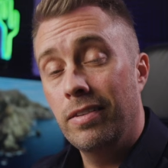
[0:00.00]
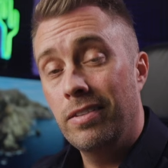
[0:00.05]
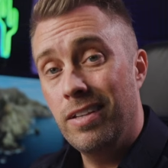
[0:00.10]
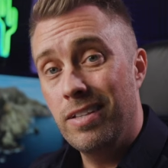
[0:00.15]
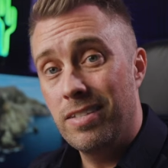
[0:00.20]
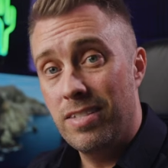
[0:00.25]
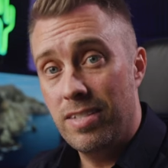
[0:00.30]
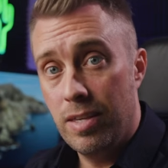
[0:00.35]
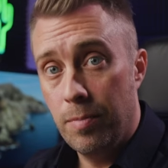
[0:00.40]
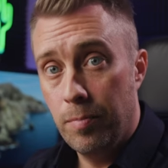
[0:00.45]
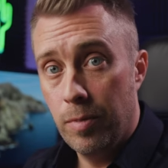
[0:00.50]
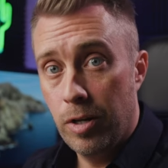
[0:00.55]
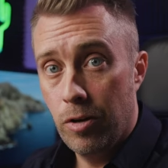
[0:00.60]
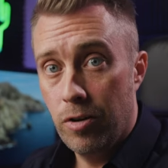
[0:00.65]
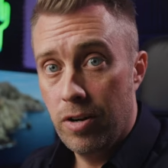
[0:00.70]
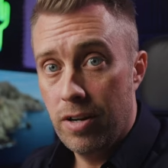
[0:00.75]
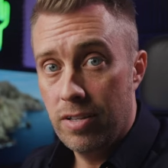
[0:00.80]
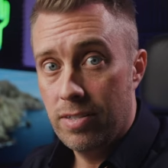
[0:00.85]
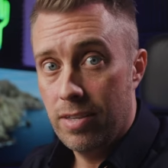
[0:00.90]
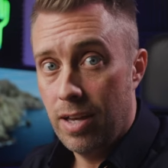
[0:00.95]
I did a
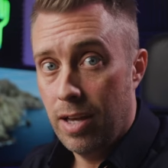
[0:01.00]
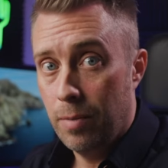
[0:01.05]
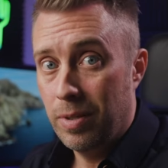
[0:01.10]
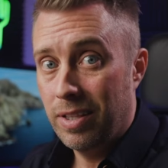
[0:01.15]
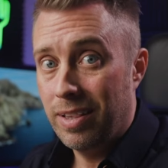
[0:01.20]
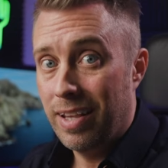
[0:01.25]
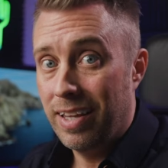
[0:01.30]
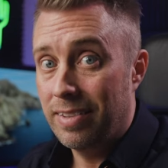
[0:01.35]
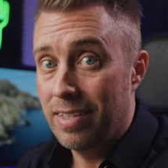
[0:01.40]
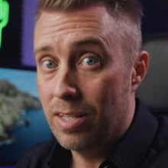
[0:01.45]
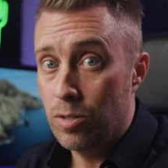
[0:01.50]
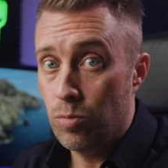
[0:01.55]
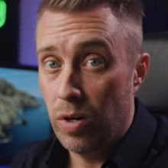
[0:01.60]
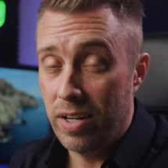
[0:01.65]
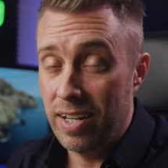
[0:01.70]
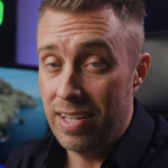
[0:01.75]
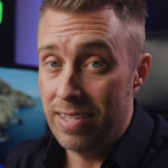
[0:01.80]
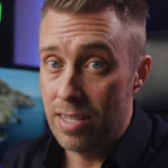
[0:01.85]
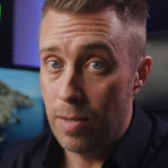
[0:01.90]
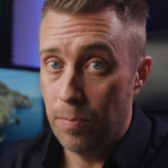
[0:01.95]
similar assignment like this
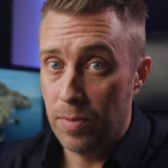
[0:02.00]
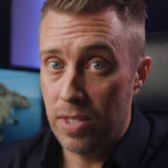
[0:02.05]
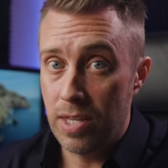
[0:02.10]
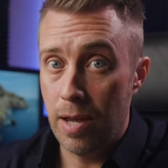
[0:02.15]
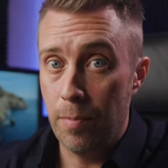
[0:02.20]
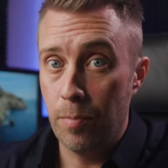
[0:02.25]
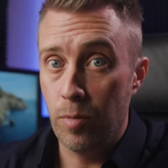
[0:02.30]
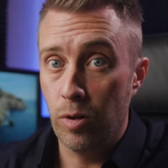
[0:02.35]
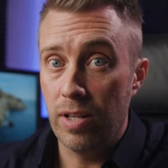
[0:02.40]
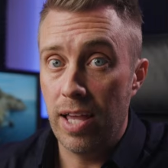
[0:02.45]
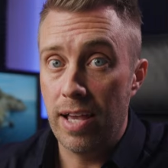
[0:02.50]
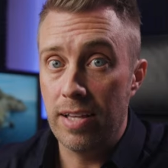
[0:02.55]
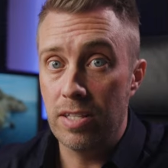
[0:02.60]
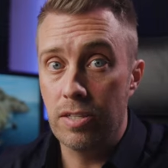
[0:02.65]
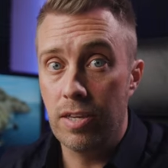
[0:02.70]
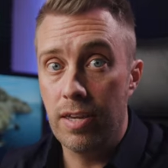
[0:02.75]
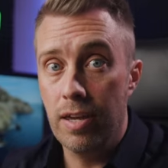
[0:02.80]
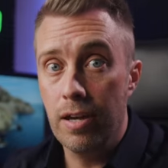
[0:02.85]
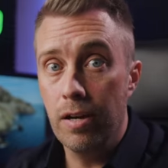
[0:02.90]
one in September last